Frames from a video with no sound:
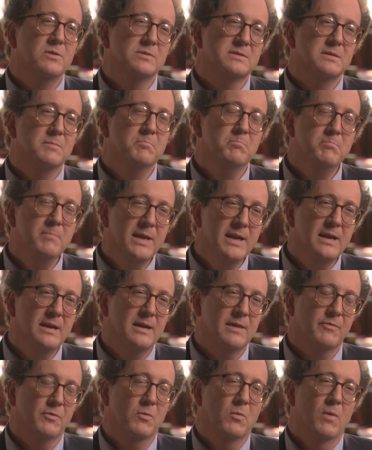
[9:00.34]
used in many
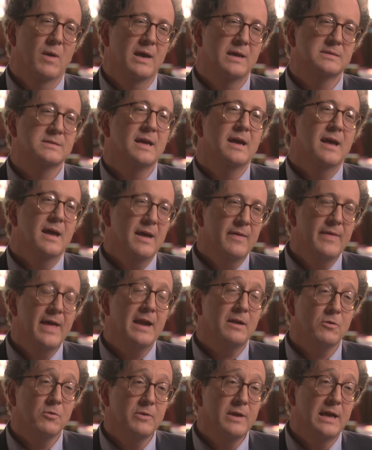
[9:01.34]
different ways, and
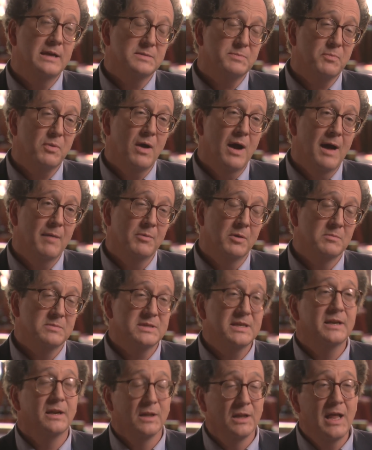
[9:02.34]
that creates
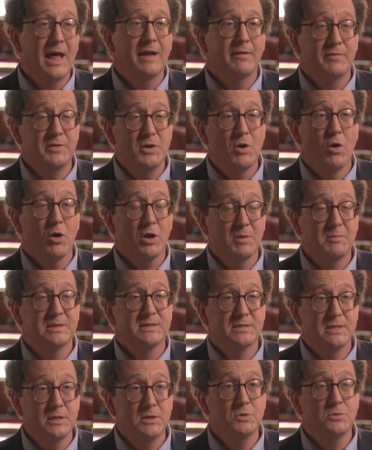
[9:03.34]
problems in a lot of the
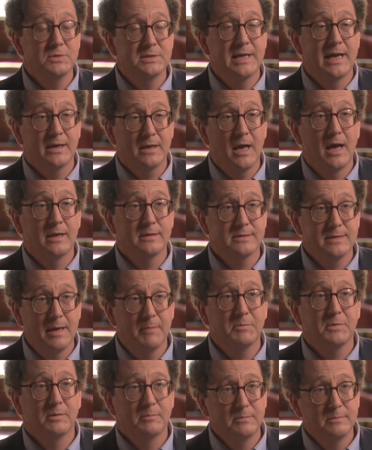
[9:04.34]
arguments that use that concept.